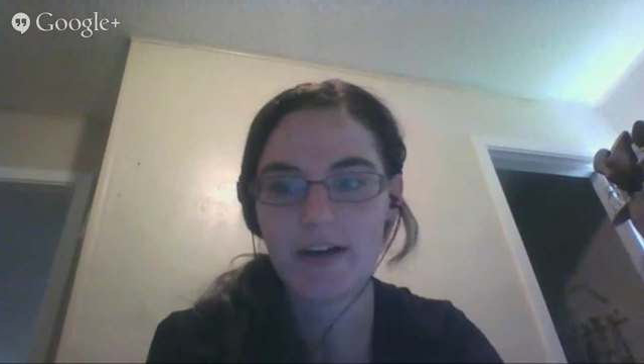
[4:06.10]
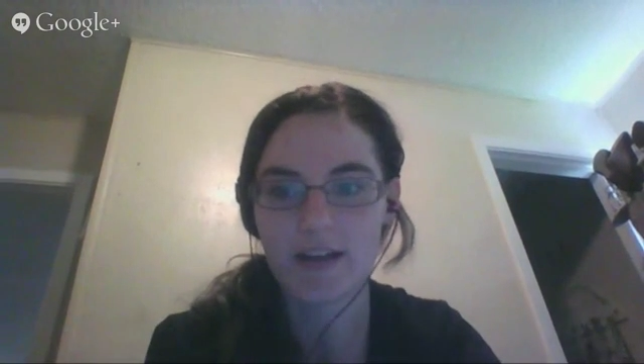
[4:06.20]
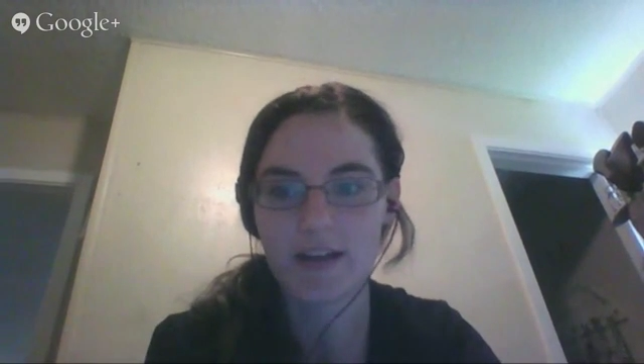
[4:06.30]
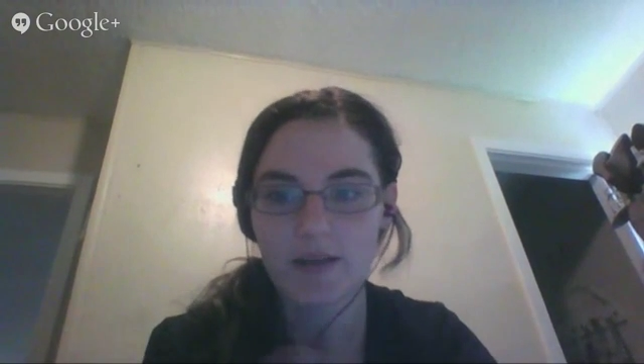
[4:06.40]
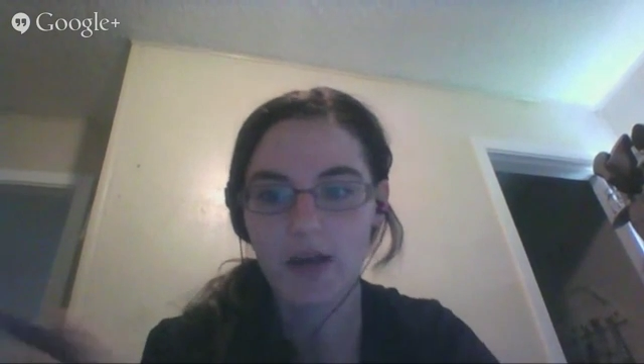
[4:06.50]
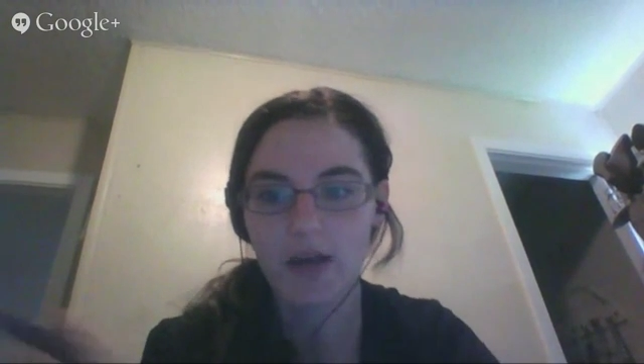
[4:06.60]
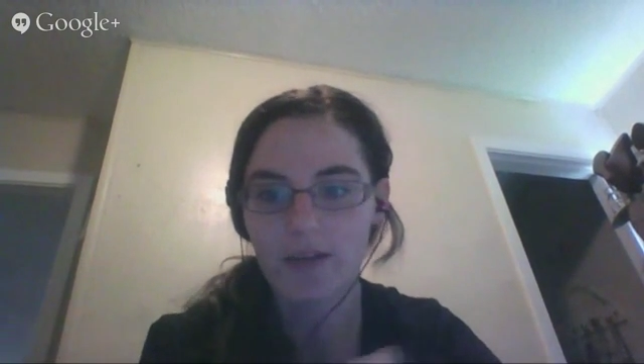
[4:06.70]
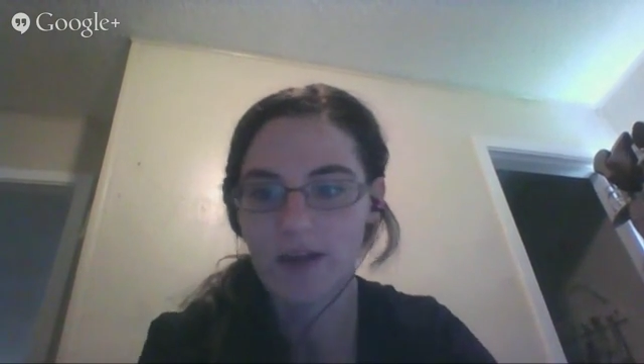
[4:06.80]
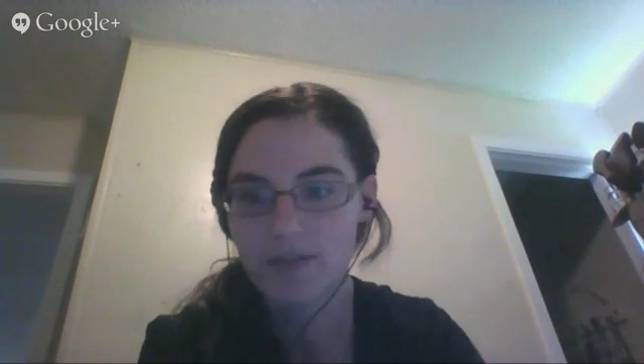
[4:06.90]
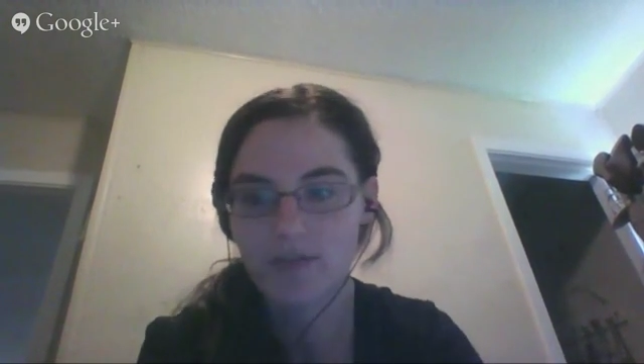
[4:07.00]
and then pick
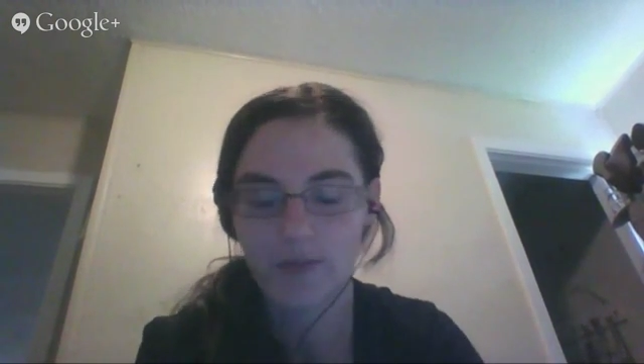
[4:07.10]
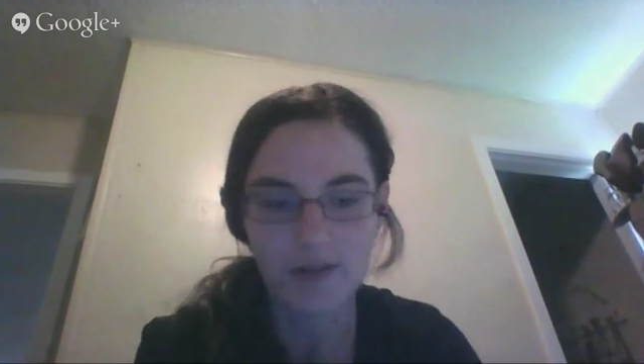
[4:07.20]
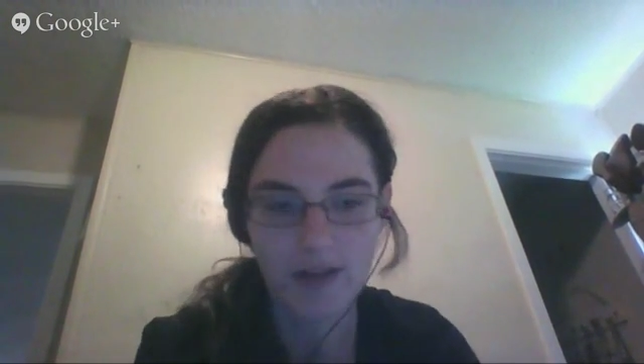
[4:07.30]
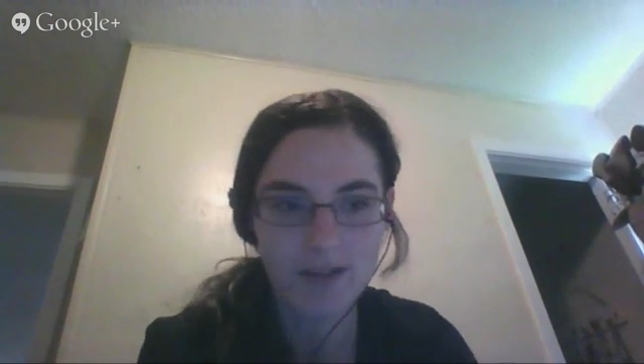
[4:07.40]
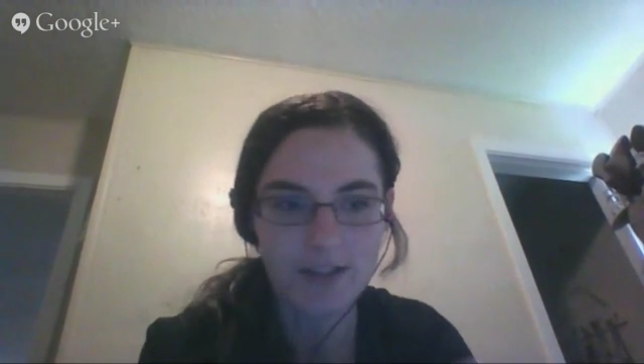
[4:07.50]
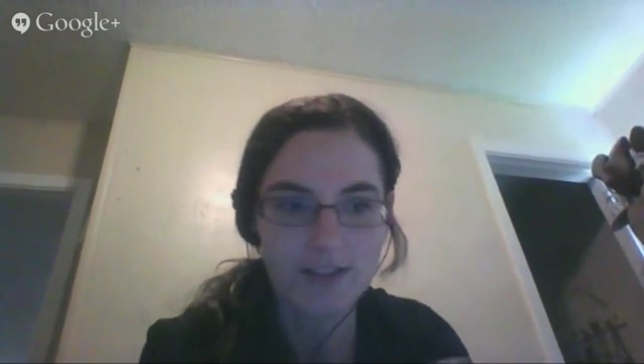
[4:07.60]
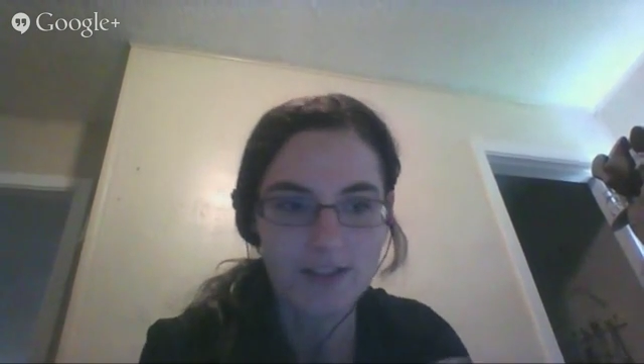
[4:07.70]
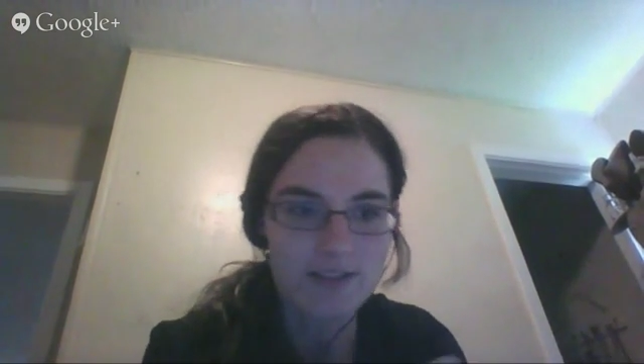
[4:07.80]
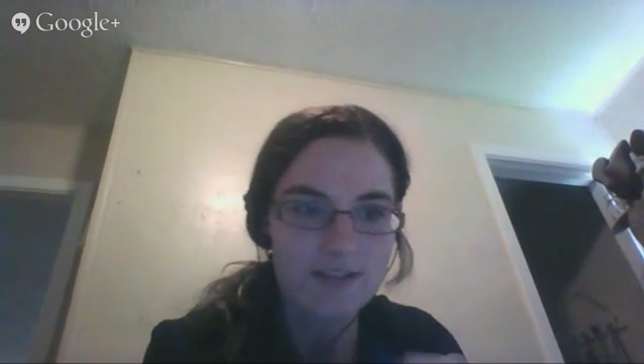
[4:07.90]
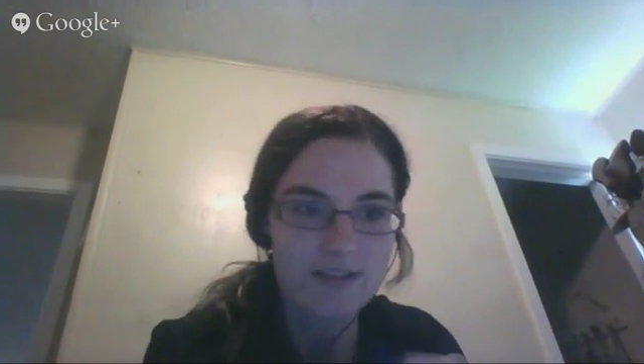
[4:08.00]
randomly from the neighborhoods.